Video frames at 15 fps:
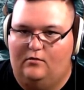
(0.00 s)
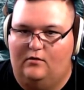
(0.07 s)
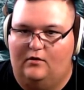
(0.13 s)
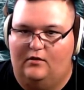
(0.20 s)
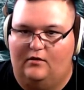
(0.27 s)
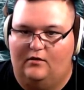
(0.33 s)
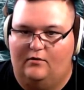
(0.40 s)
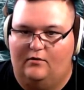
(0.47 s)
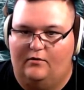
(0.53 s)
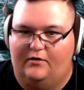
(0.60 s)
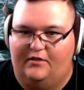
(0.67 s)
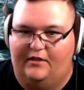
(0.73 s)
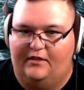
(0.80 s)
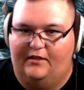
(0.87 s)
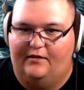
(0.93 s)

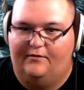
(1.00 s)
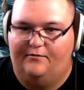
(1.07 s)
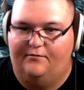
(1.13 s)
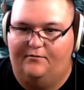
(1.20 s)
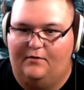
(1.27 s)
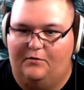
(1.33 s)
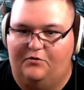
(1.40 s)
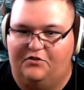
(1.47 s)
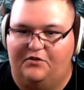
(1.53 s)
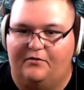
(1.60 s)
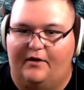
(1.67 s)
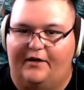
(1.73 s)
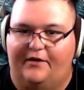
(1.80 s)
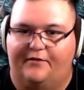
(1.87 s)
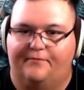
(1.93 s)
where's it at? I'm using it
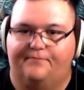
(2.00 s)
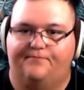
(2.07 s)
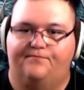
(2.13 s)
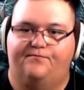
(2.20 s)
right here.